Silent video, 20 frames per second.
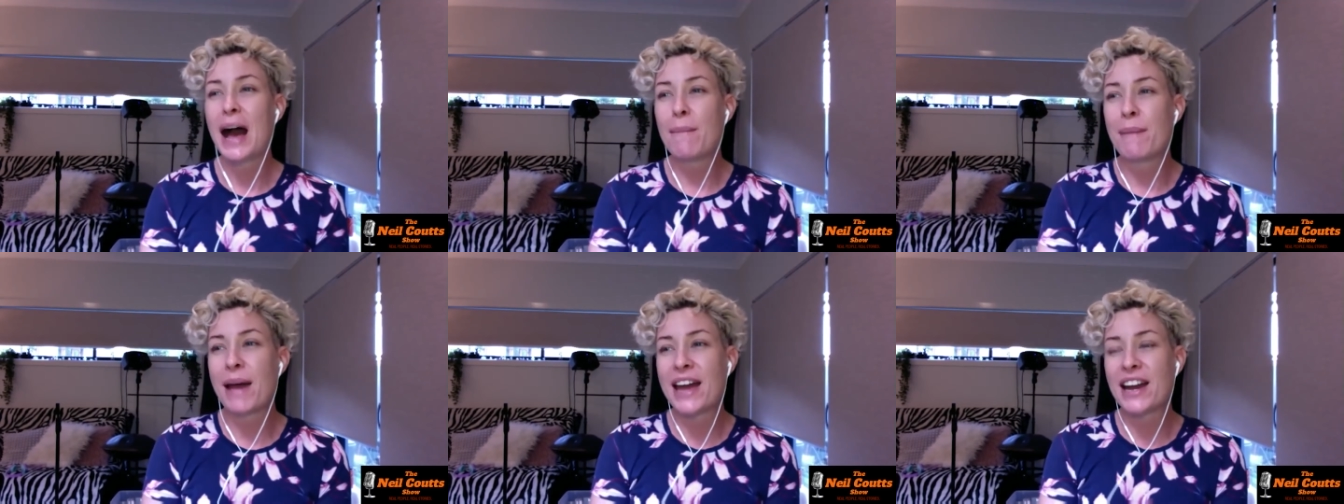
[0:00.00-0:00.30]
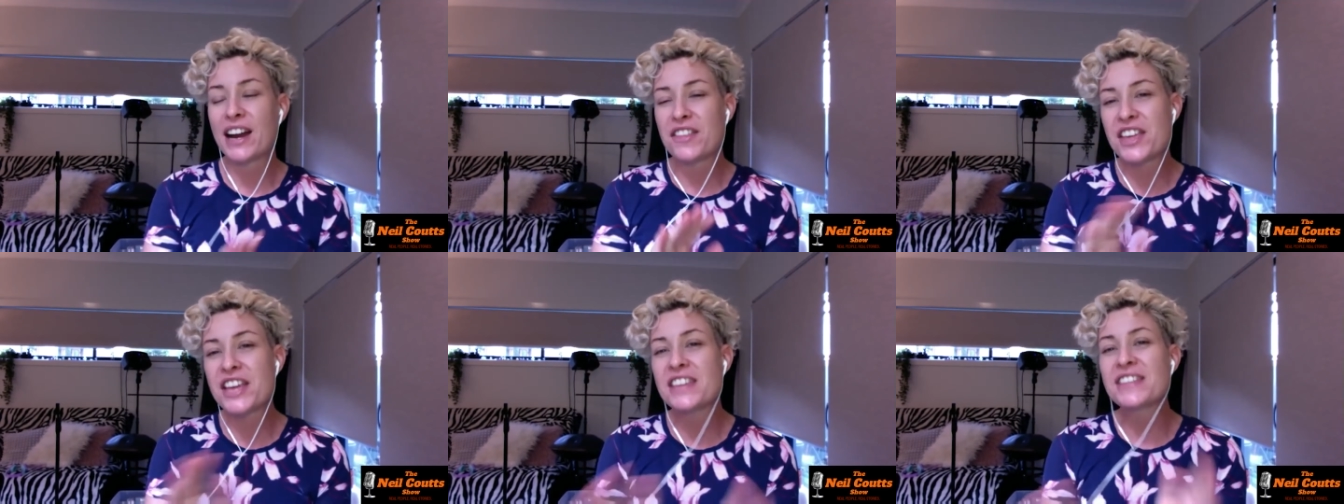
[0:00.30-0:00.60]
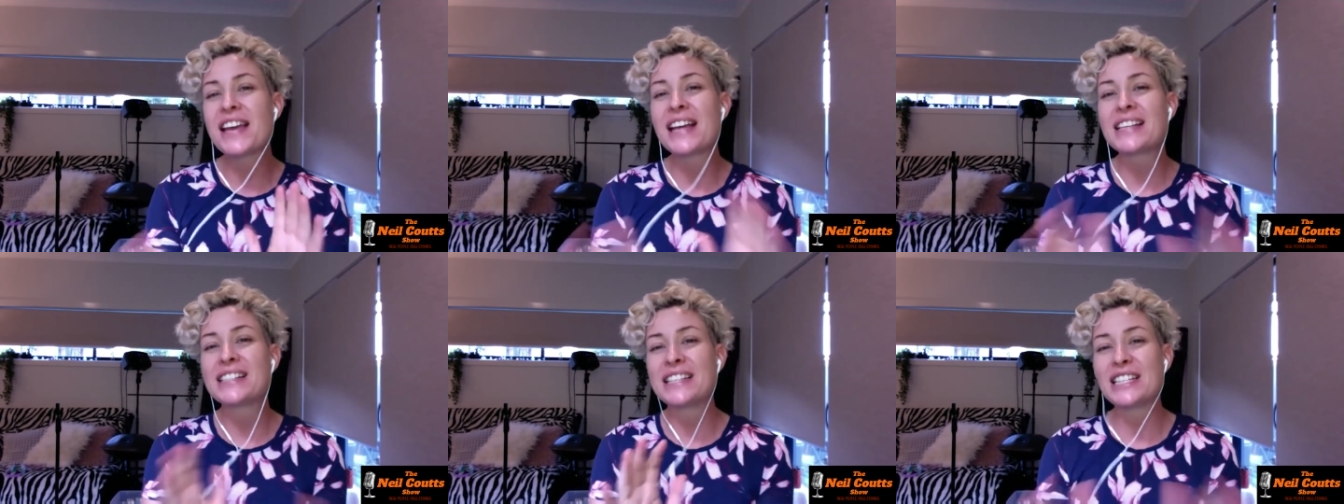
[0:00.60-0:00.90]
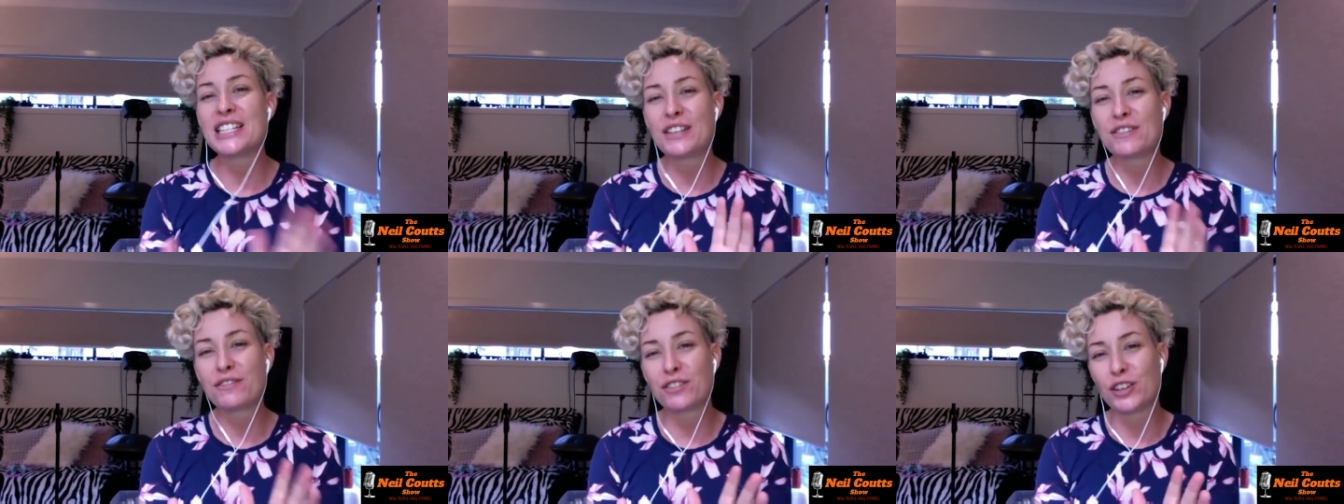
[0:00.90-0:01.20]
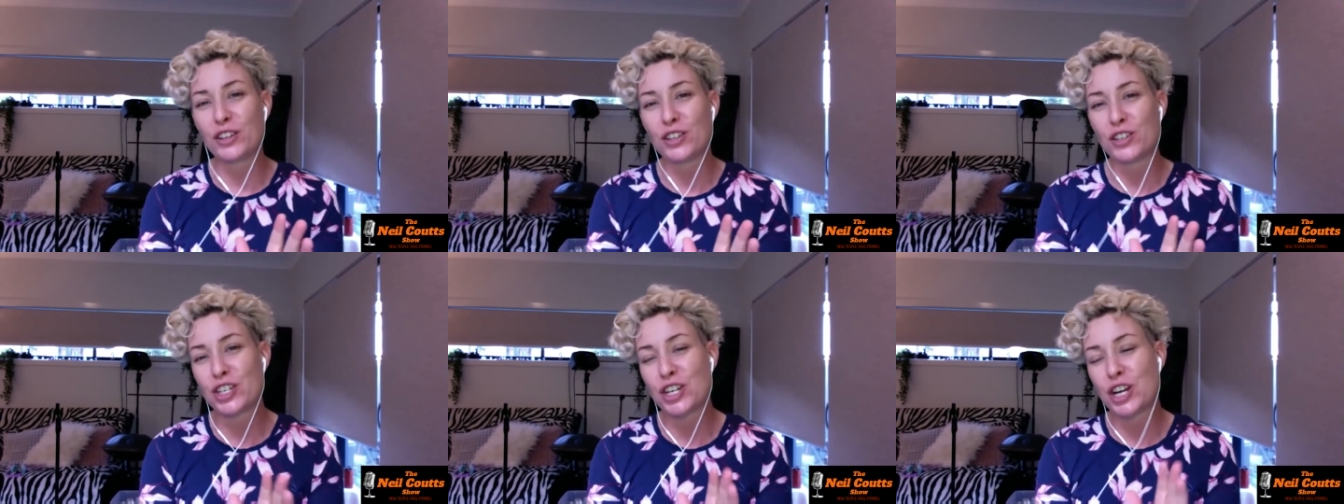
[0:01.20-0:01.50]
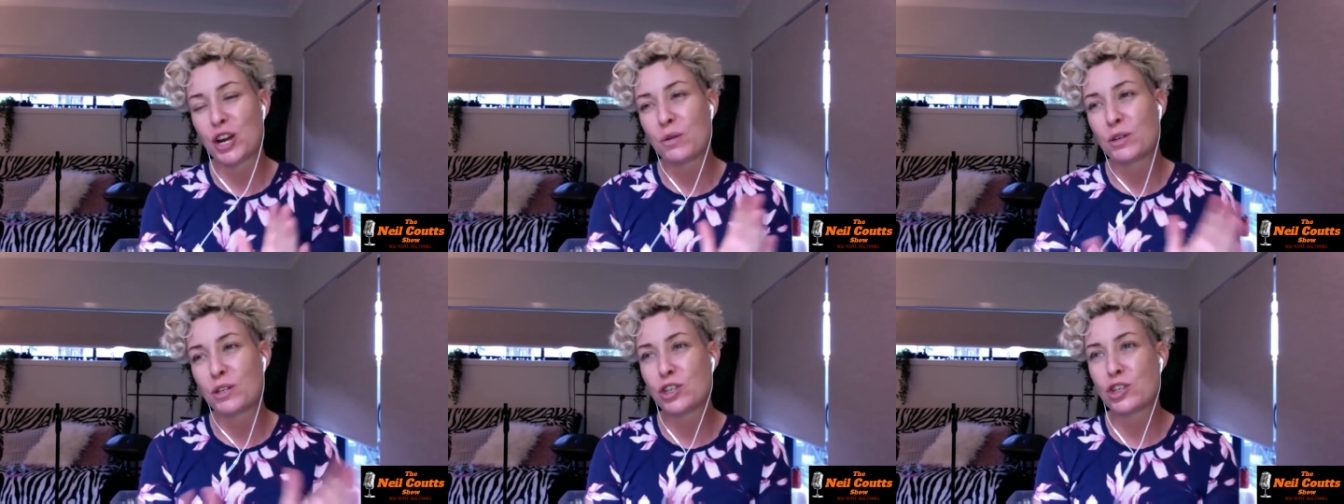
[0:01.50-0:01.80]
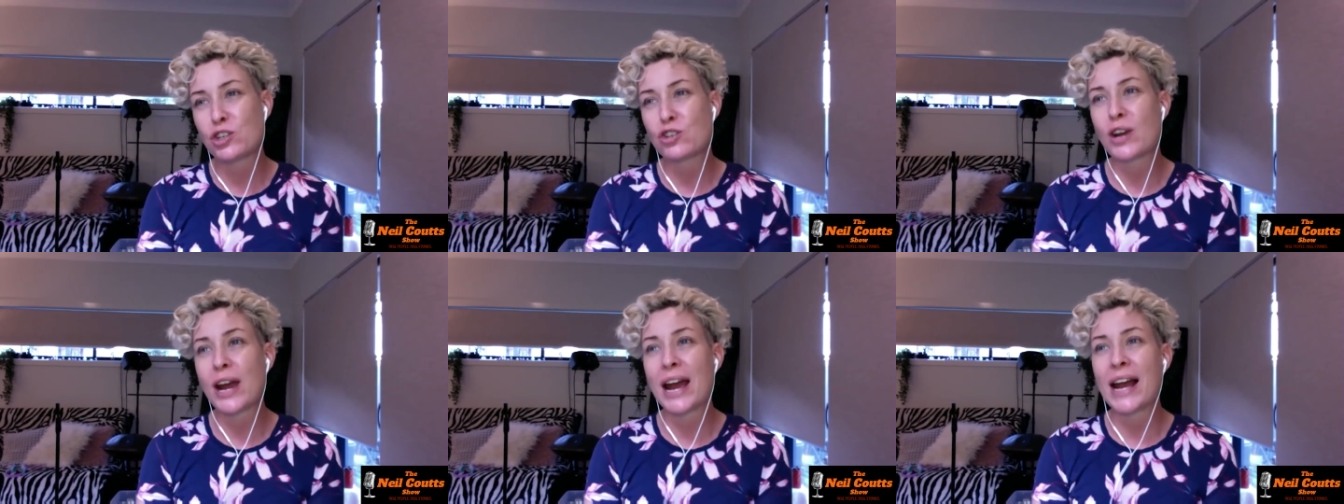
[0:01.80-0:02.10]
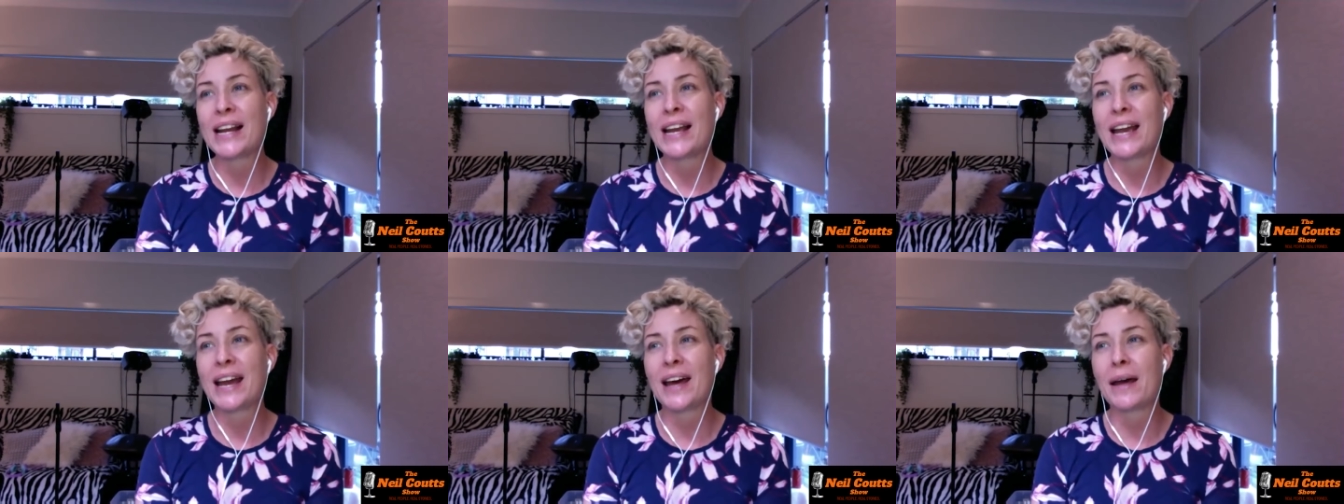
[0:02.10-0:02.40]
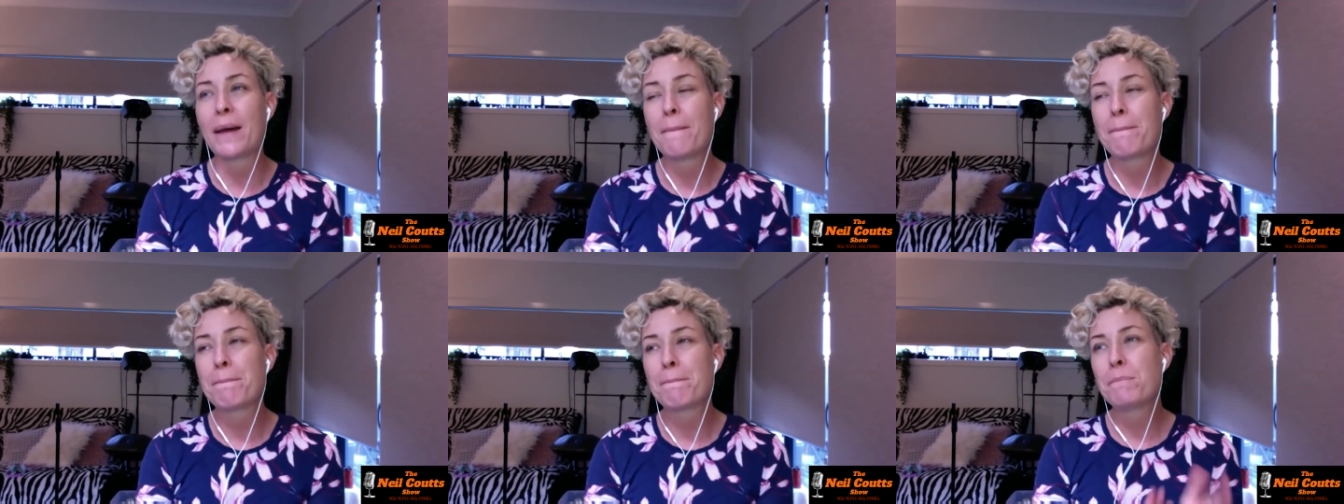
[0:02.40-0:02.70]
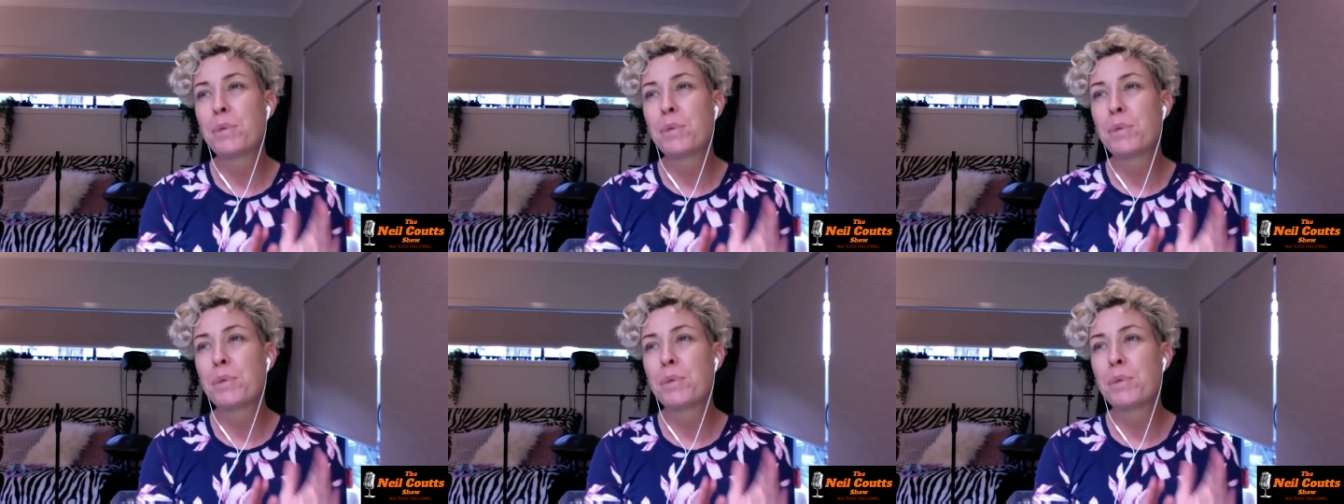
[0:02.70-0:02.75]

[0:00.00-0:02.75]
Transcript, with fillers: Um, and I think that's the difference. You know, in Australia,